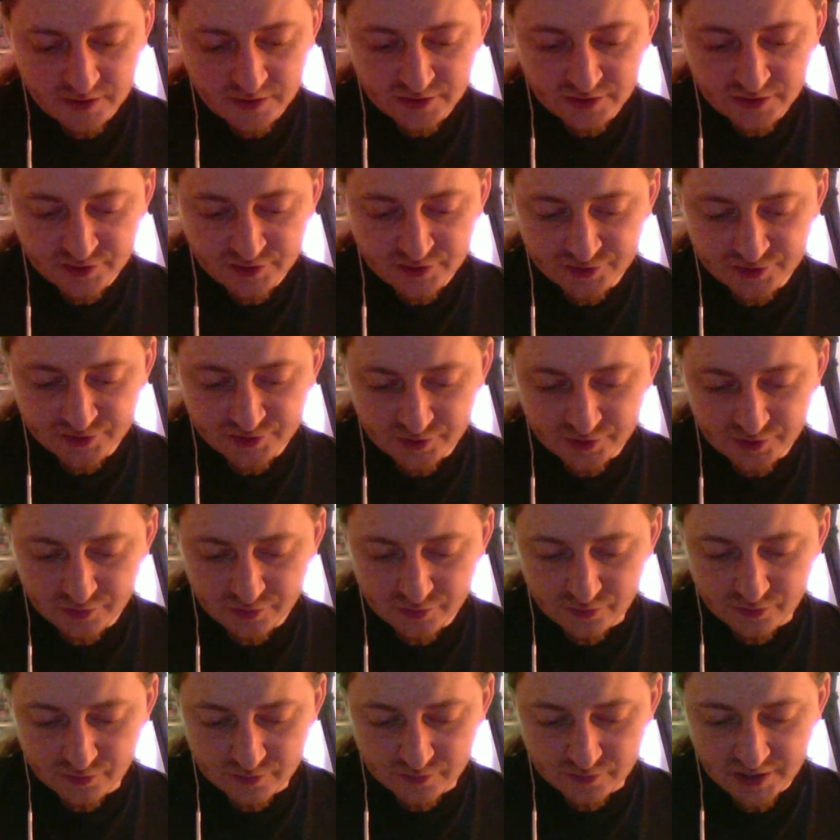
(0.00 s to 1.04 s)
So
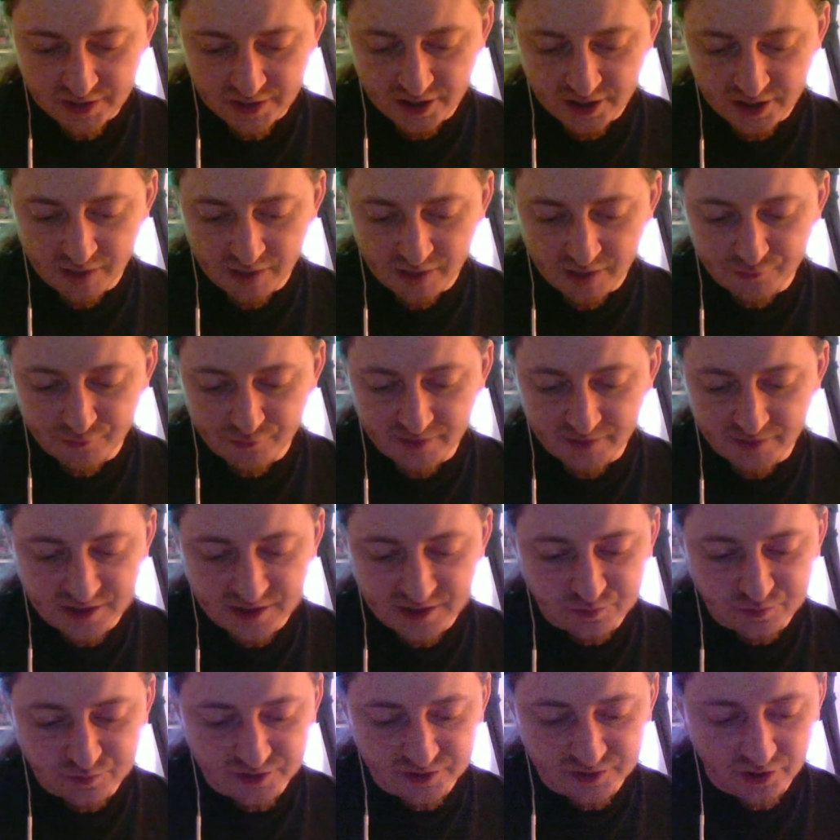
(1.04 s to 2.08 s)
a compromise was
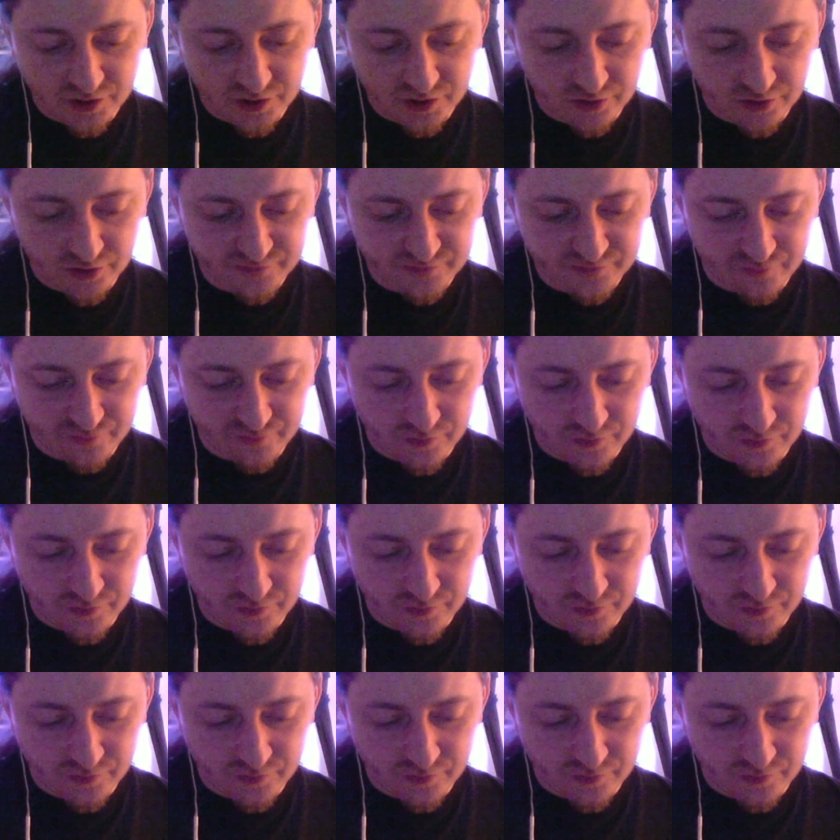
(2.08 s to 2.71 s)
called for.